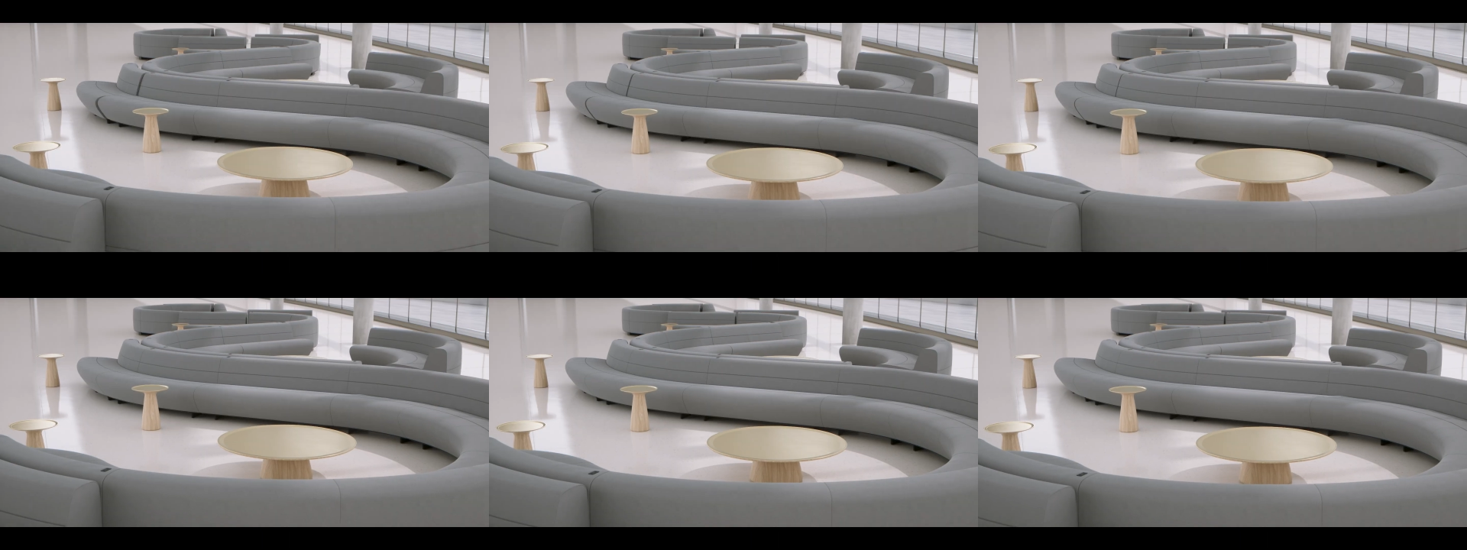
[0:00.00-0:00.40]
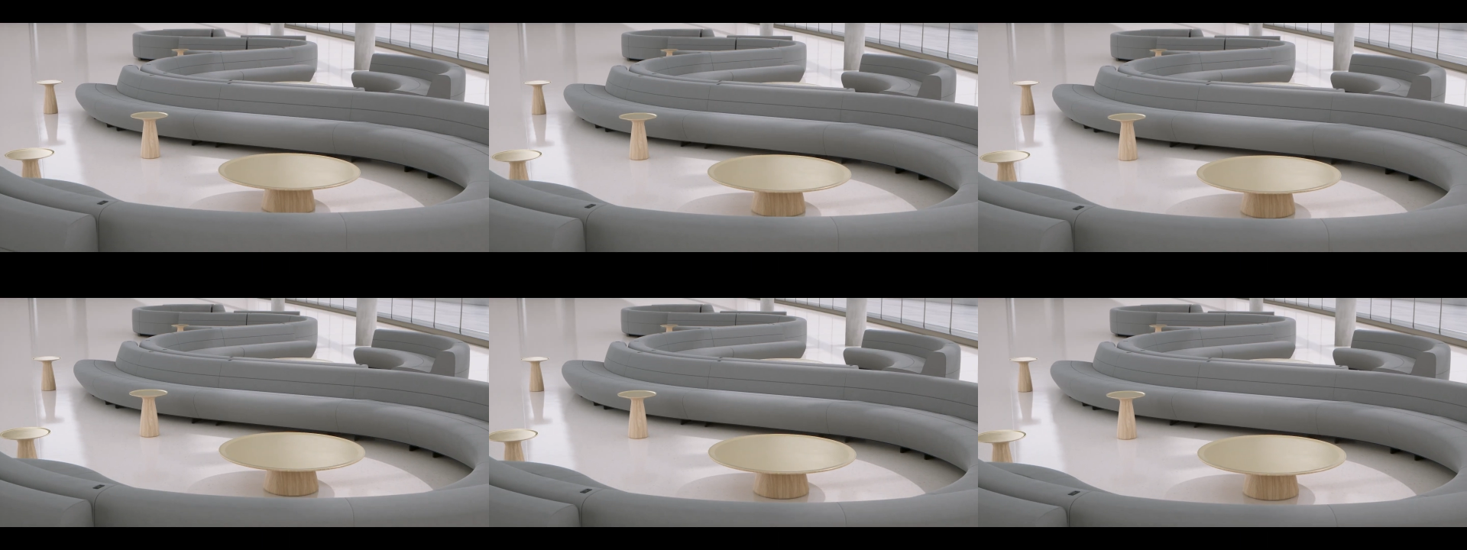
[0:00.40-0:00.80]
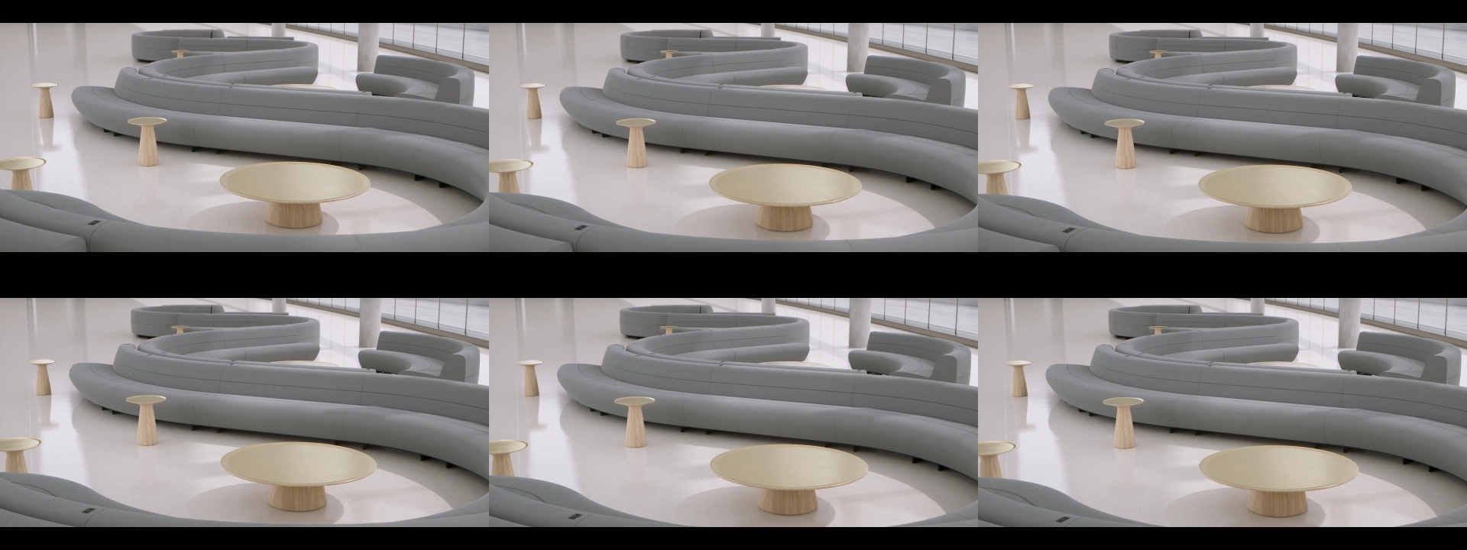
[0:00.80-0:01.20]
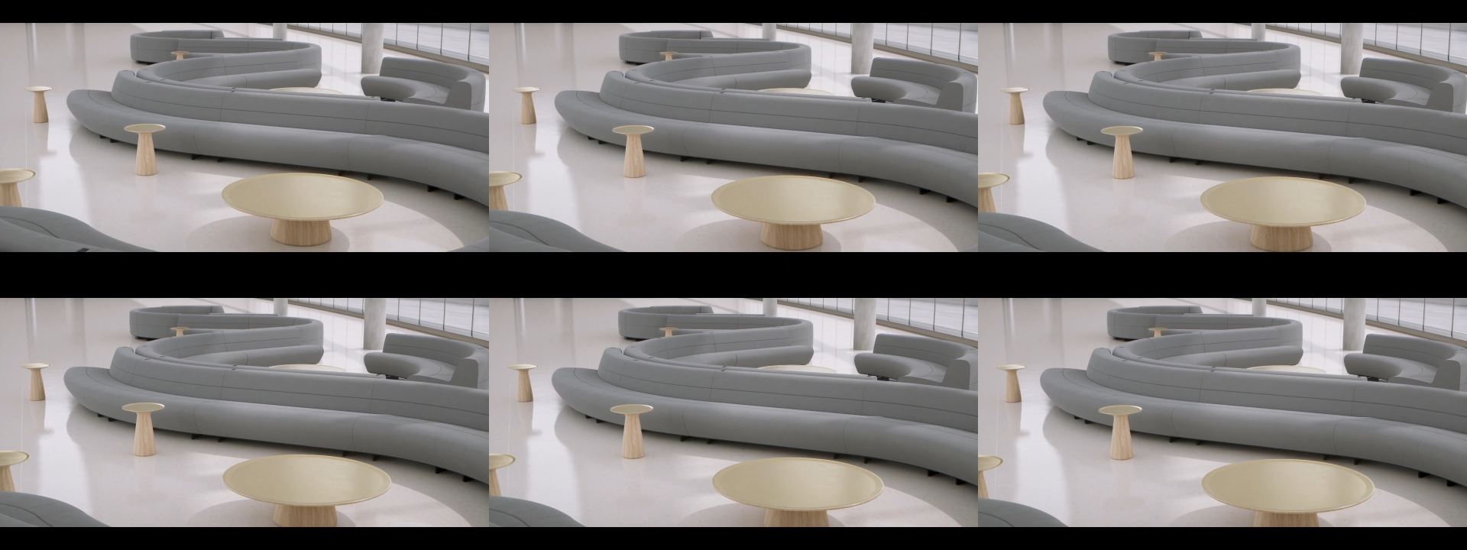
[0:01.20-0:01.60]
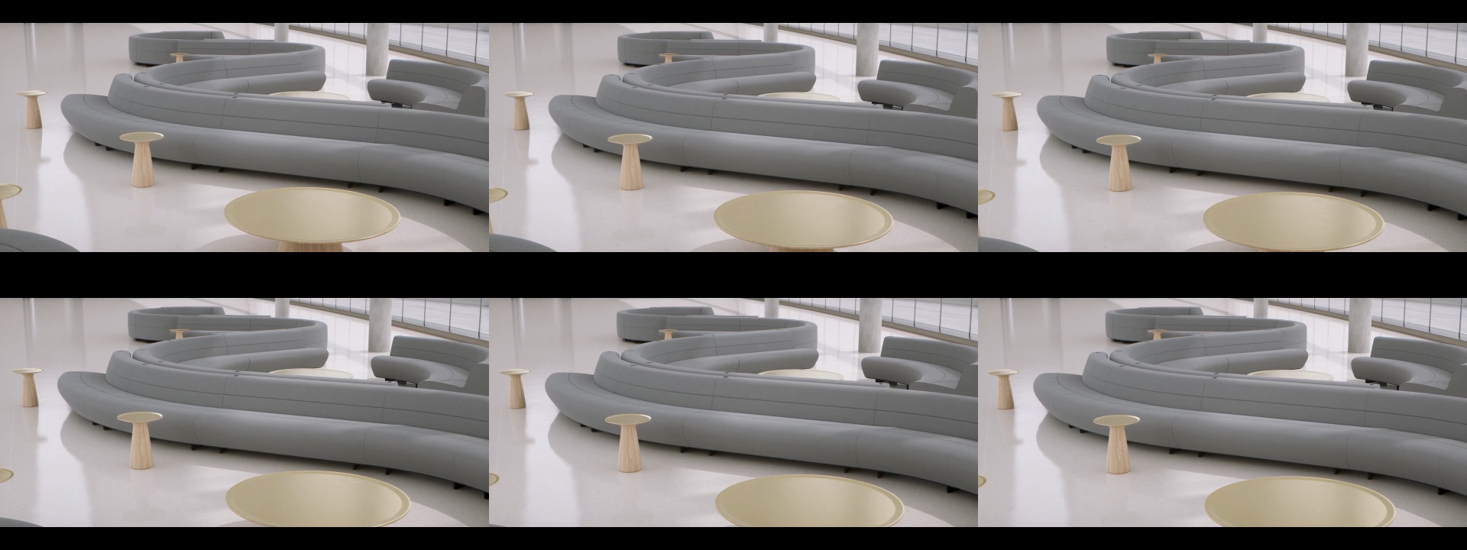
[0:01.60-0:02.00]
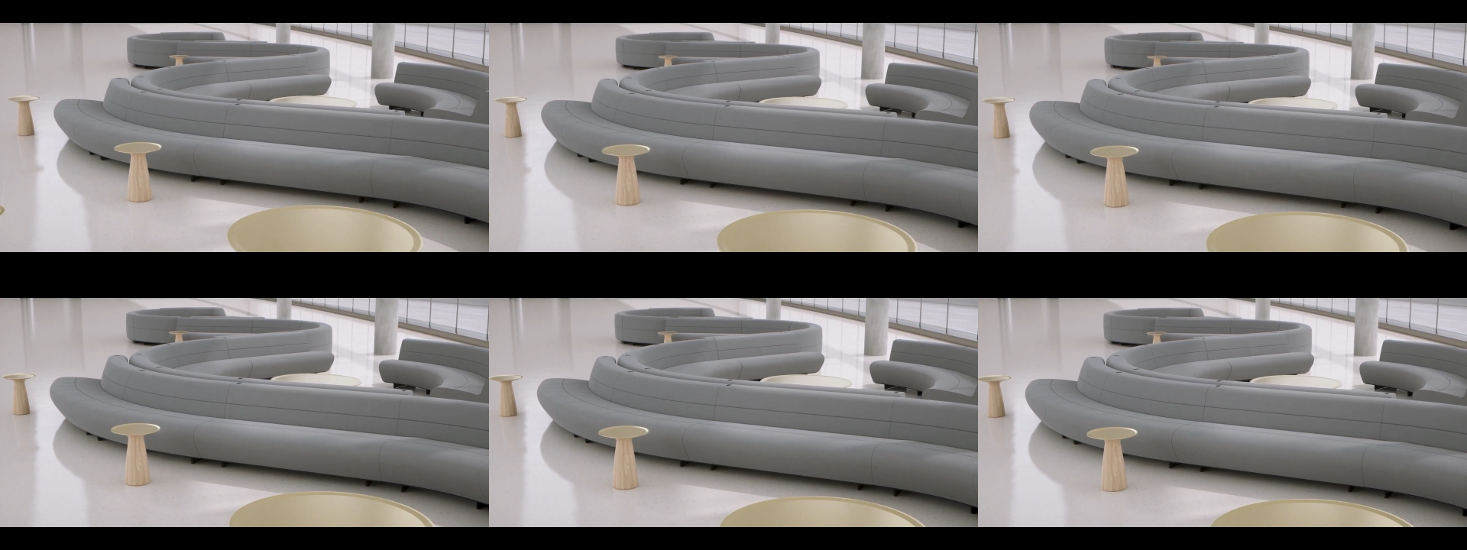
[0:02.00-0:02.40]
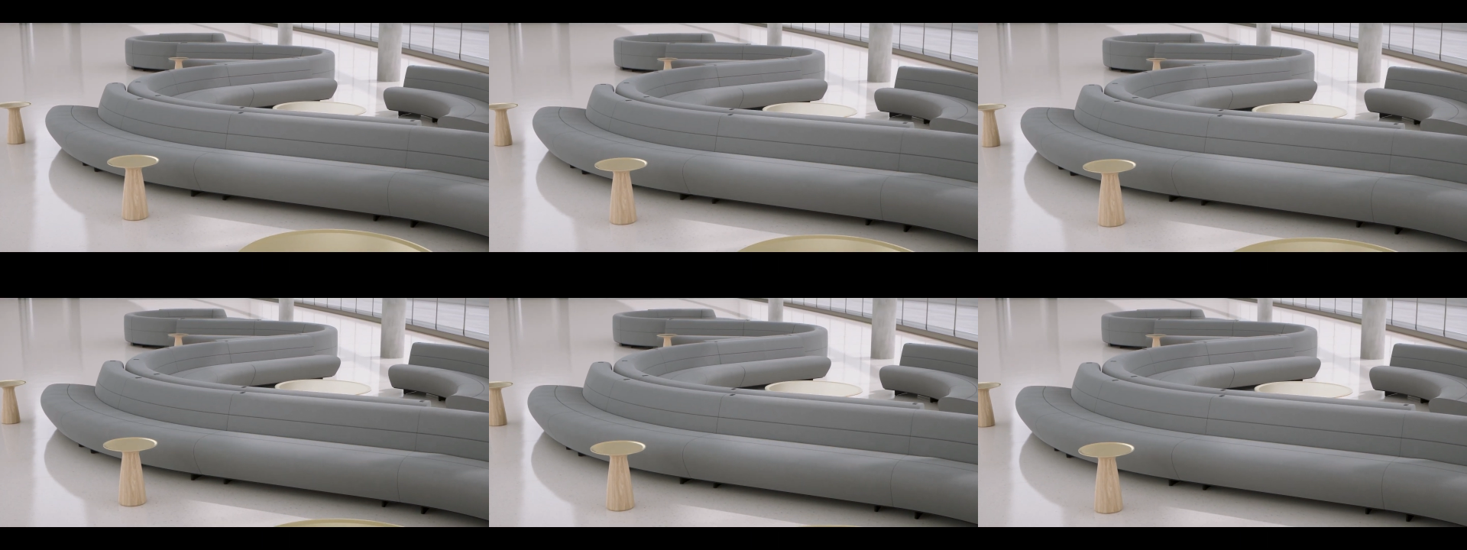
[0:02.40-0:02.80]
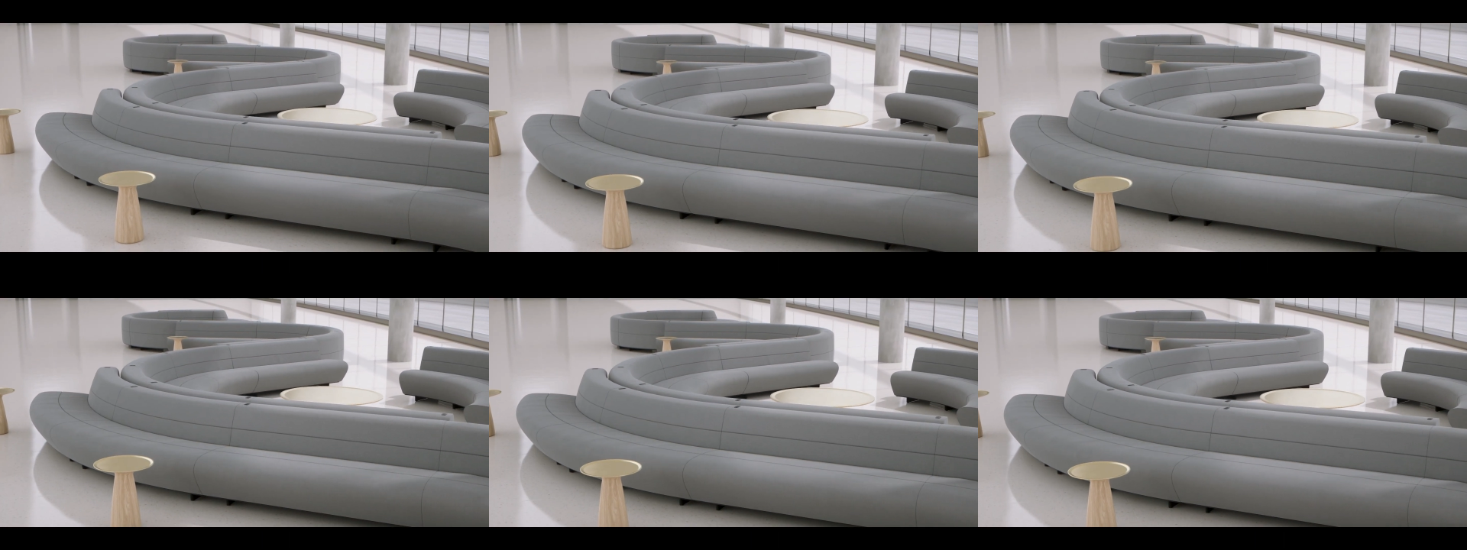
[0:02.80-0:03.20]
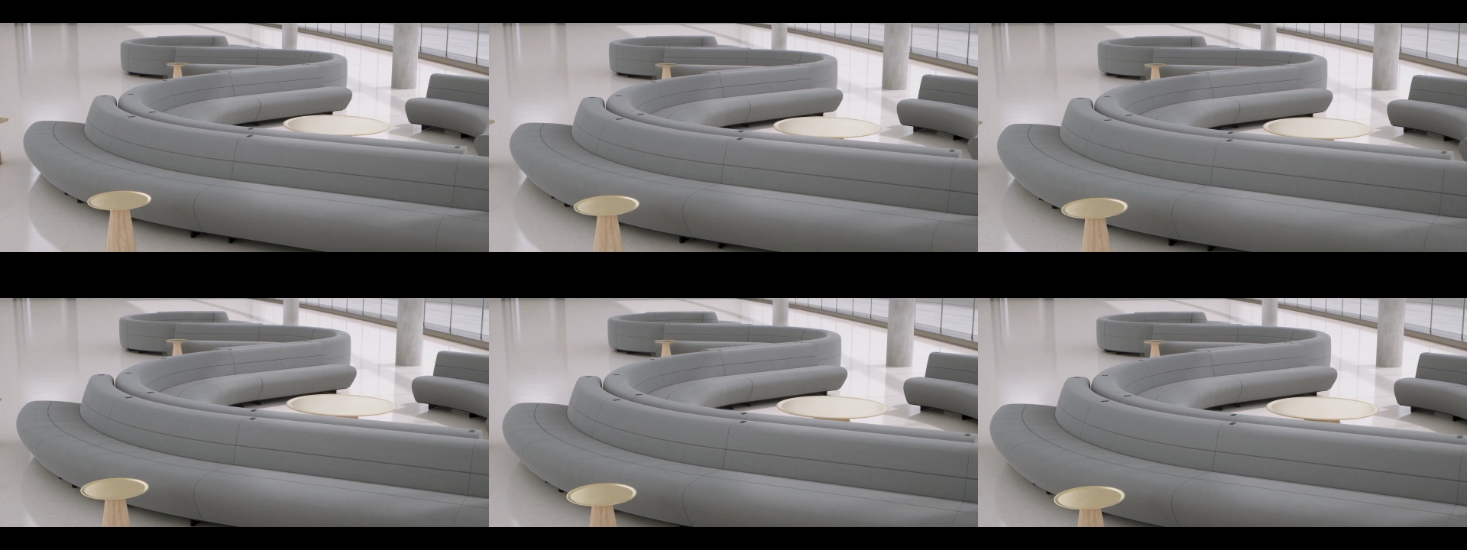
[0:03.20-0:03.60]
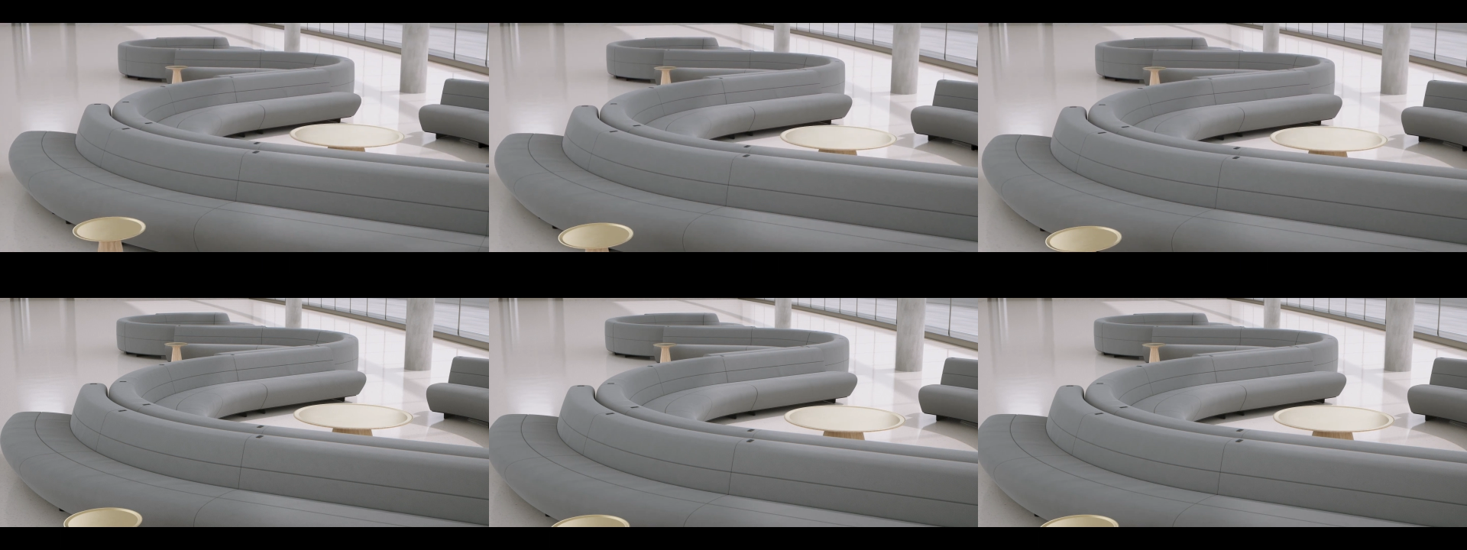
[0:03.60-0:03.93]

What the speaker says: (no speaker visible)